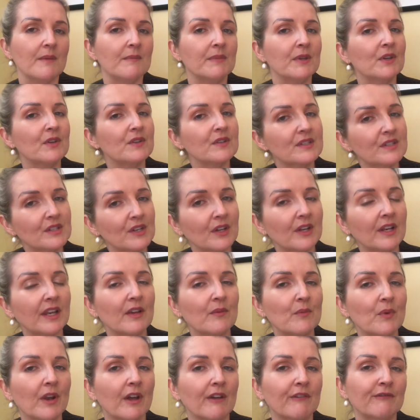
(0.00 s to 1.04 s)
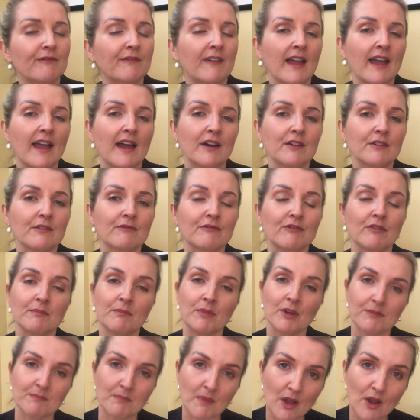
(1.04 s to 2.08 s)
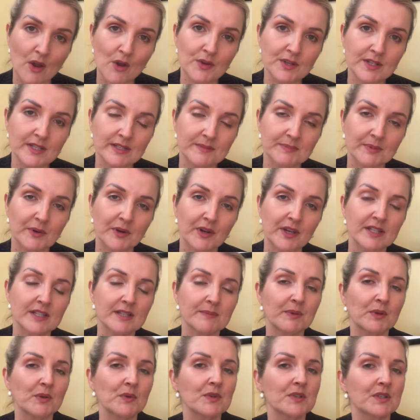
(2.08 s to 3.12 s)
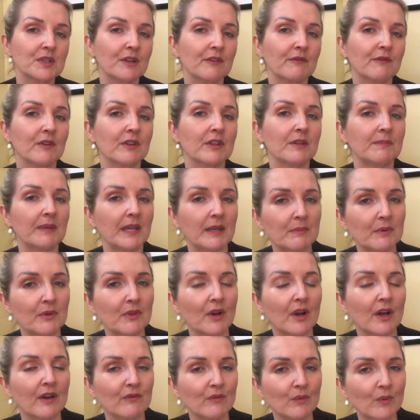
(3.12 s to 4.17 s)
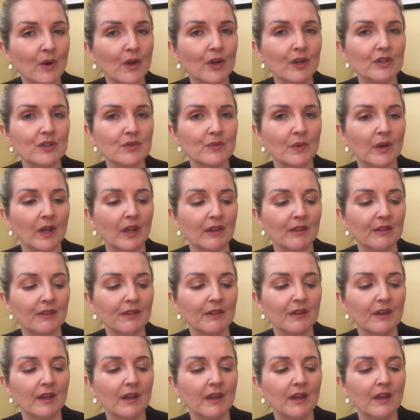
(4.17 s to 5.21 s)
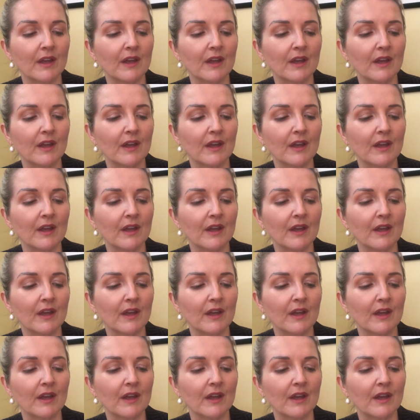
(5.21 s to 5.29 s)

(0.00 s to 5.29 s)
Because certainly what I've found from both my own experience, but also from the people that I've worked with,